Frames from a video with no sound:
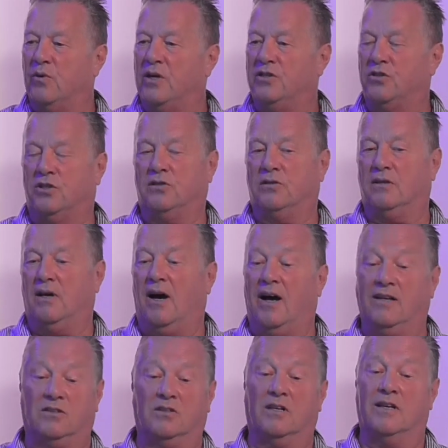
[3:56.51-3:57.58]
which
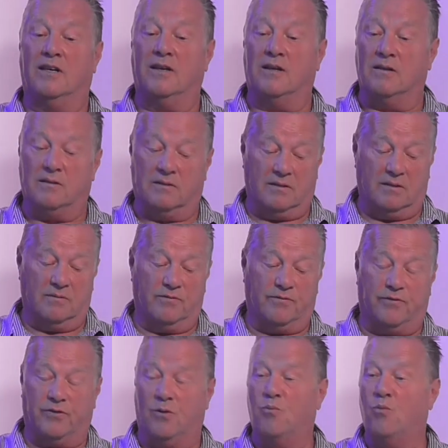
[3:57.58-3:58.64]
actually,
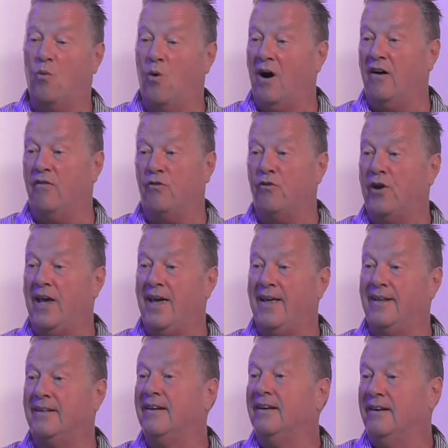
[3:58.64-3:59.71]
from what I've
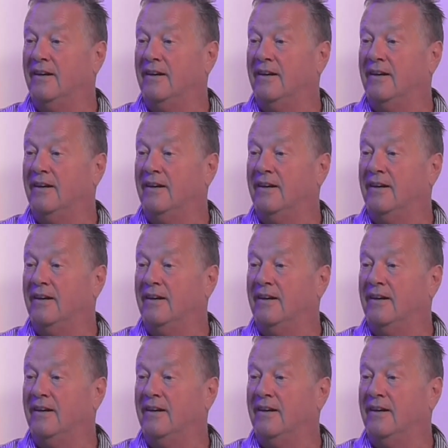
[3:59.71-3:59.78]
read